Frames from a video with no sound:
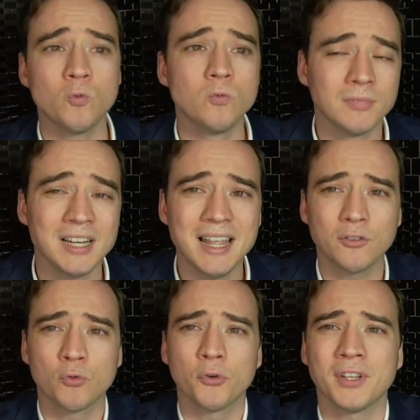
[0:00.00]
less
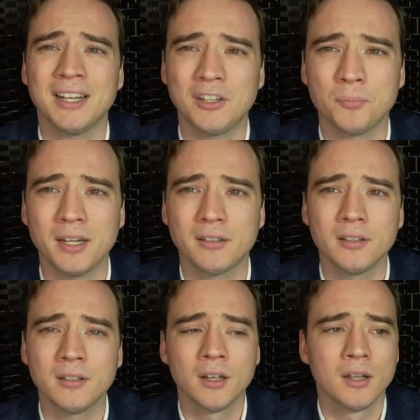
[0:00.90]
growth than
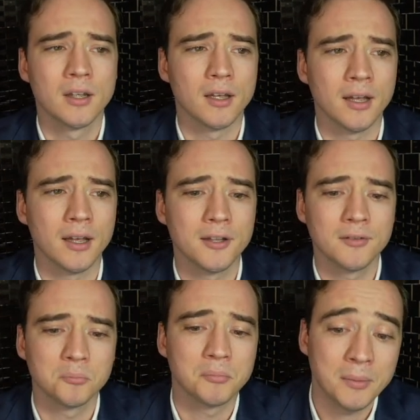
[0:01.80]
expected
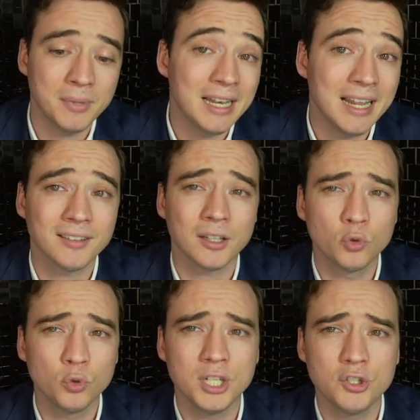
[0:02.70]
and maybe less than
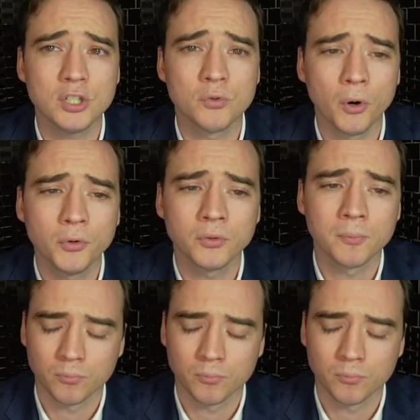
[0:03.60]
2-digit growth.